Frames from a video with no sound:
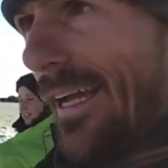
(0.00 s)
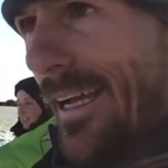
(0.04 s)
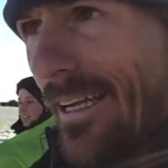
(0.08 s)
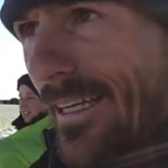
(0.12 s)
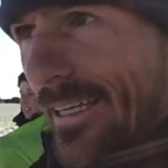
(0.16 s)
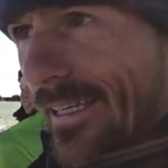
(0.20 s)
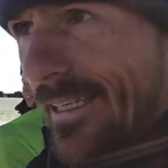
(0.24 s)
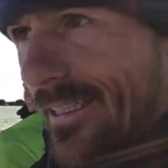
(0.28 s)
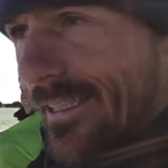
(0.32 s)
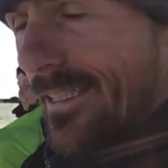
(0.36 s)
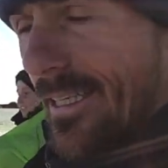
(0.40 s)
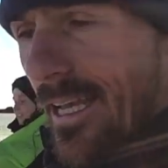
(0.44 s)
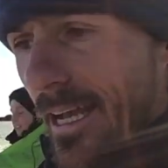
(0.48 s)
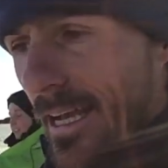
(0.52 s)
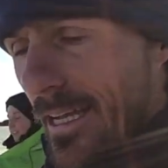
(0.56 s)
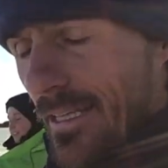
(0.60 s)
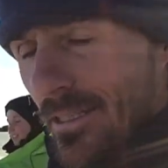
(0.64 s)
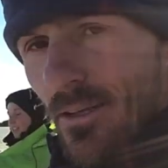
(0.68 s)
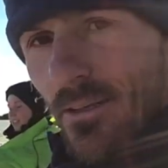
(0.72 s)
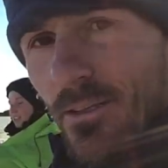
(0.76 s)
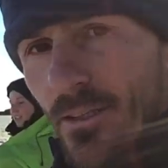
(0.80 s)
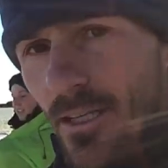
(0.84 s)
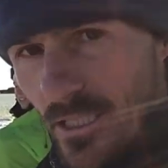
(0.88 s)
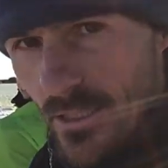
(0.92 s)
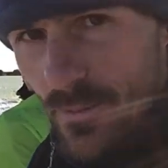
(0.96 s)
is
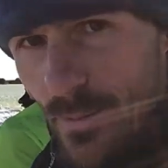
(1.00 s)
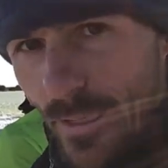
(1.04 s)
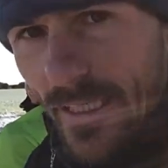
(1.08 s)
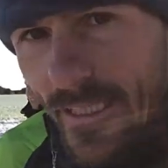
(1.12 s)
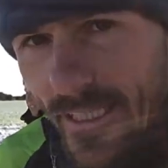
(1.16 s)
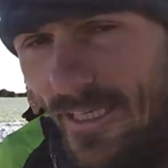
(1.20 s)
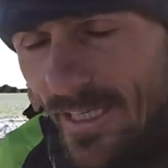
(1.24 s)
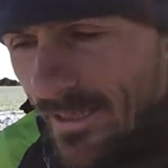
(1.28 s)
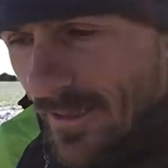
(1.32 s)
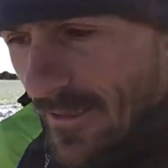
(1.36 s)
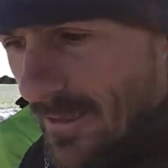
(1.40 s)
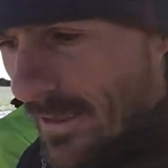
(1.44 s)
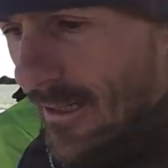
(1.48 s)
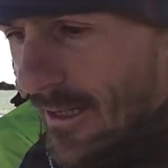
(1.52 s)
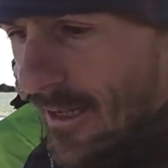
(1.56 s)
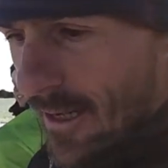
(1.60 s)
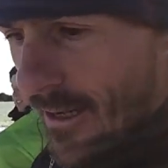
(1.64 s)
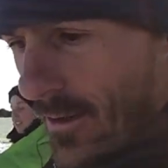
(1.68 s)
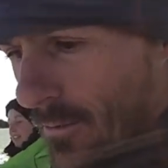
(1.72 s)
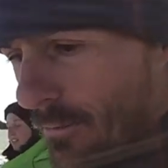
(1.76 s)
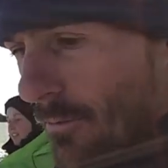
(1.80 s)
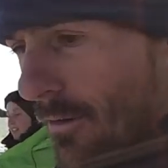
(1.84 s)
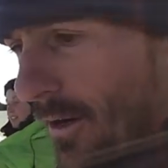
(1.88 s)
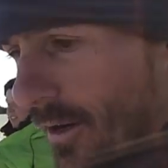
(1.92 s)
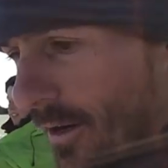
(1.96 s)
uh, not such a big deal.
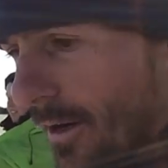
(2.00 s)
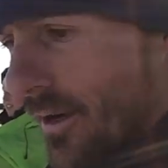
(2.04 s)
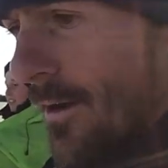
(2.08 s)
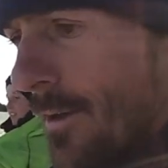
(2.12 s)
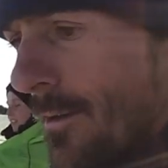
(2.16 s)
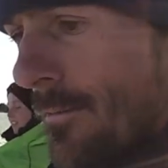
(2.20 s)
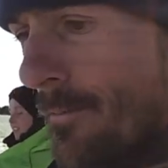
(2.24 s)
Where